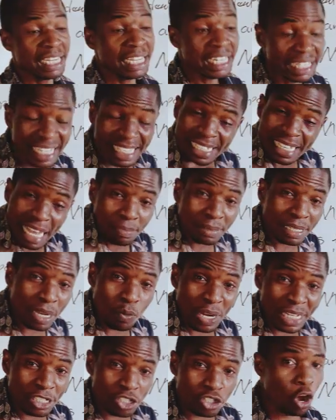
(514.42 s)
The same thing
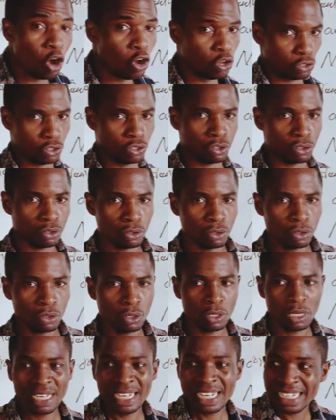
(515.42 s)
with salt.
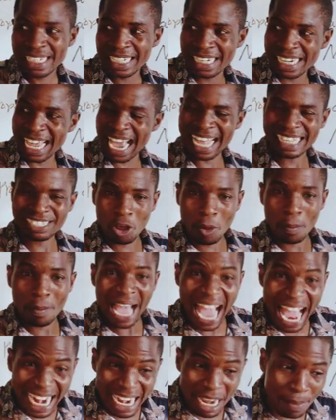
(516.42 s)
There are some
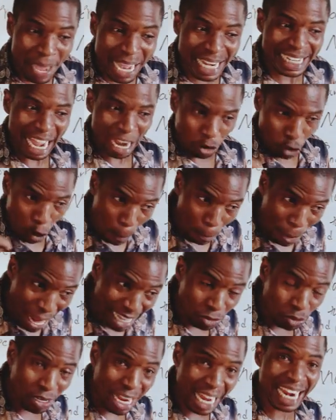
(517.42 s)
elements that
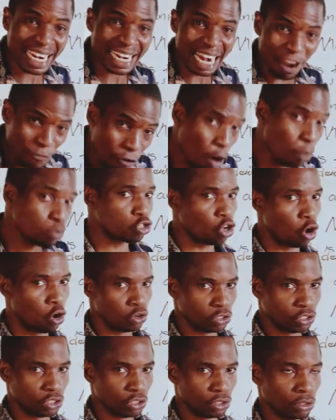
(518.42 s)
combine together that form
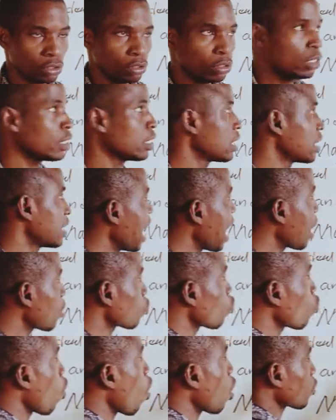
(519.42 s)
salt.
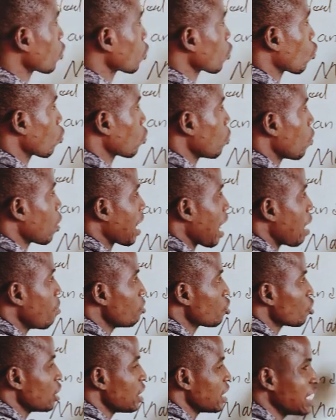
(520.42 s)
That's what
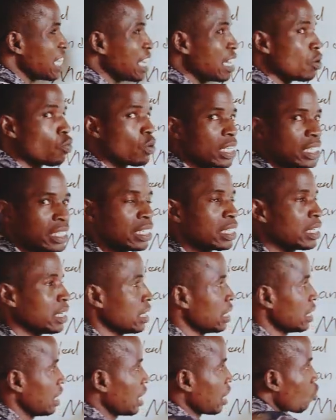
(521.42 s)
chemistry is dealing with.
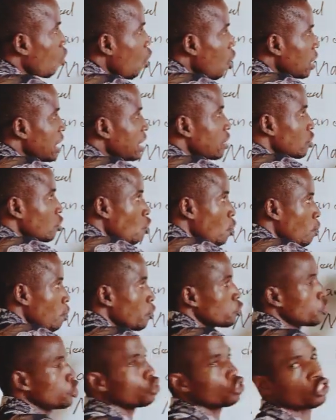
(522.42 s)
They call it
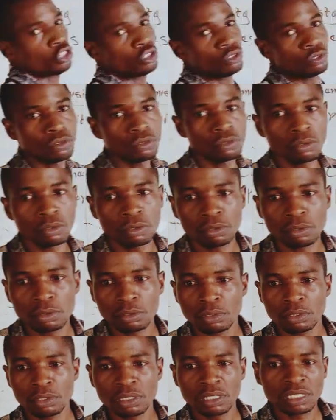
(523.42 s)
composition.
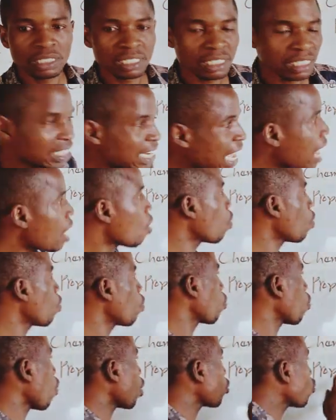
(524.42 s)
Now,
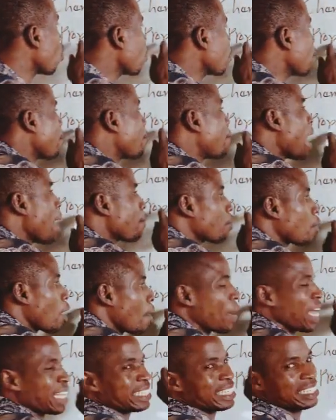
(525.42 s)
what do we mean by
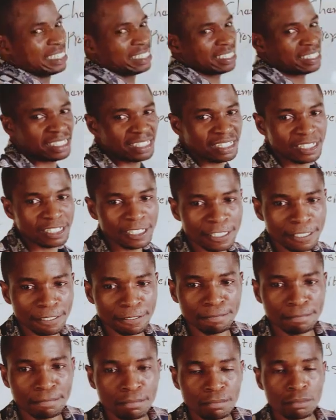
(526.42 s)
properties?
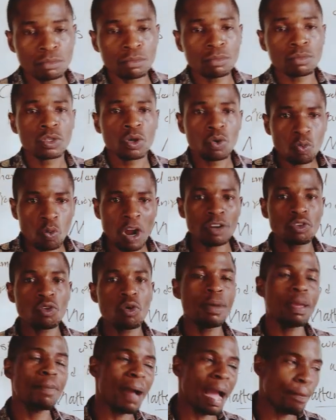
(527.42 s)
What do
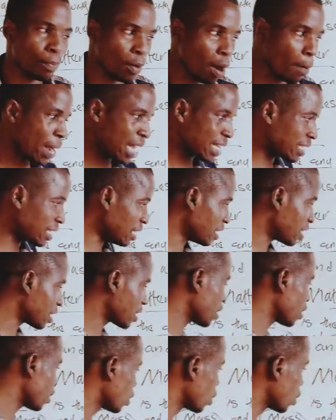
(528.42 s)
we mean by properties?